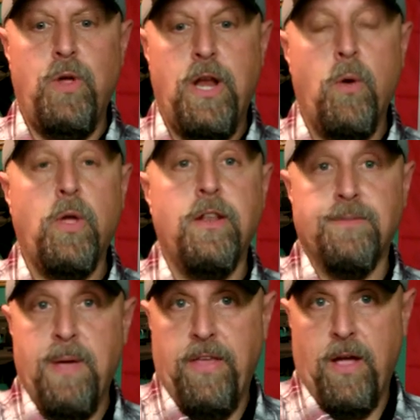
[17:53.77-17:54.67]
you know,
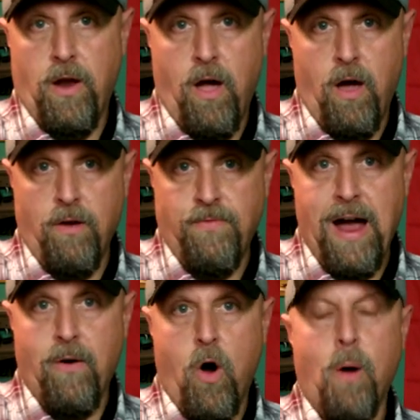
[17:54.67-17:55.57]
gunsmithing on a, on a
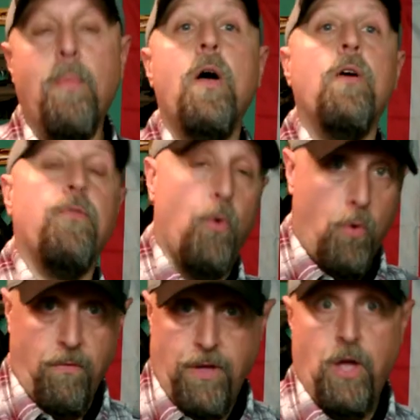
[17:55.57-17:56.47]
firearm for a
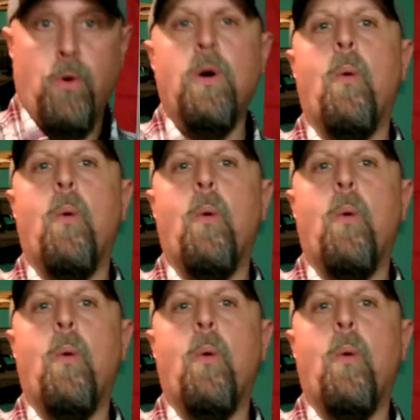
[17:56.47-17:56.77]
review.